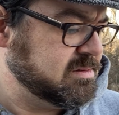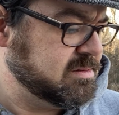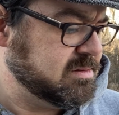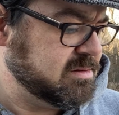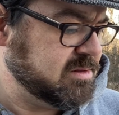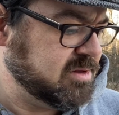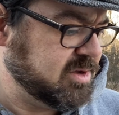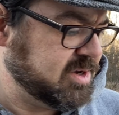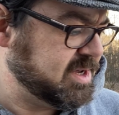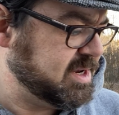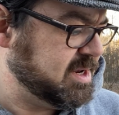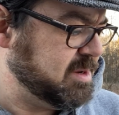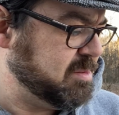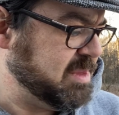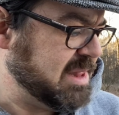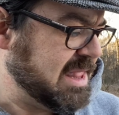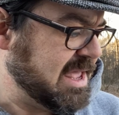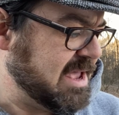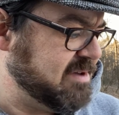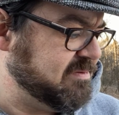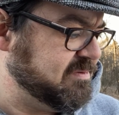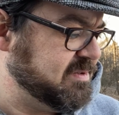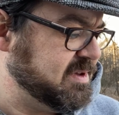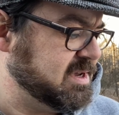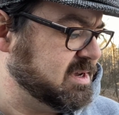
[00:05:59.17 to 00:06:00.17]
Look at him
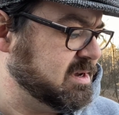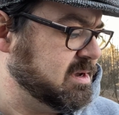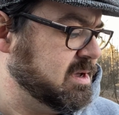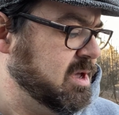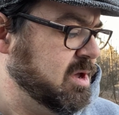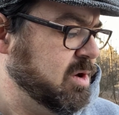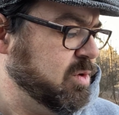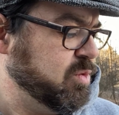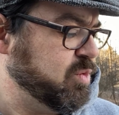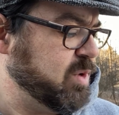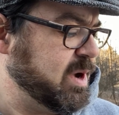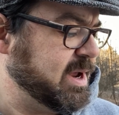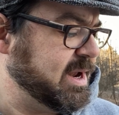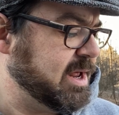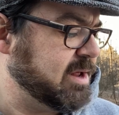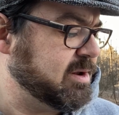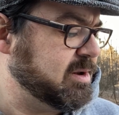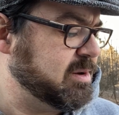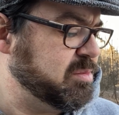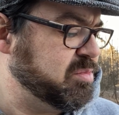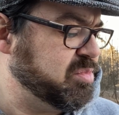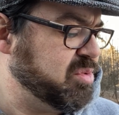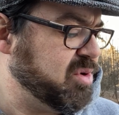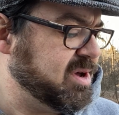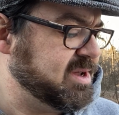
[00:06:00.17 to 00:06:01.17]
laughing, right out
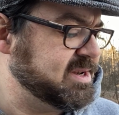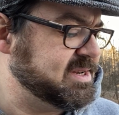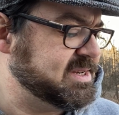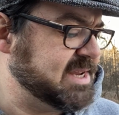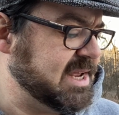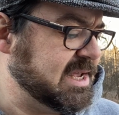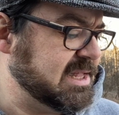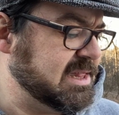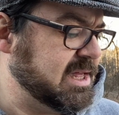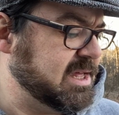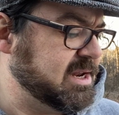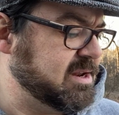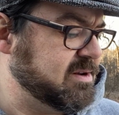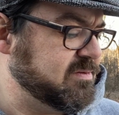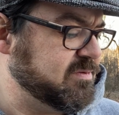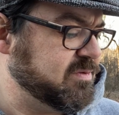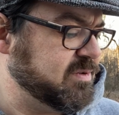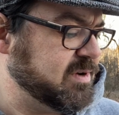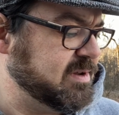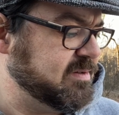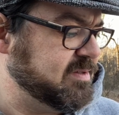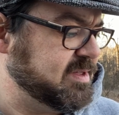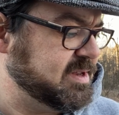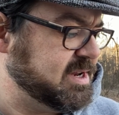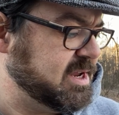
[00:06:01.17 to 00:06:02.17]
in broad daylight in
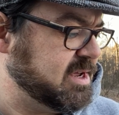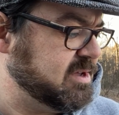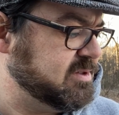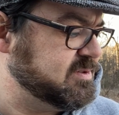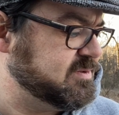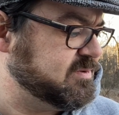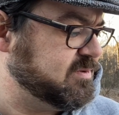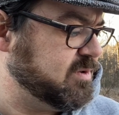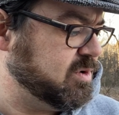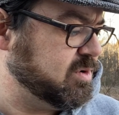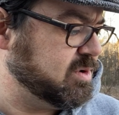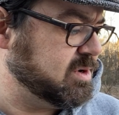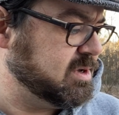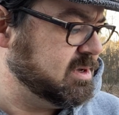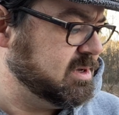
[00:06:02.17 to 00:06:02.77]
front of the townsfolk.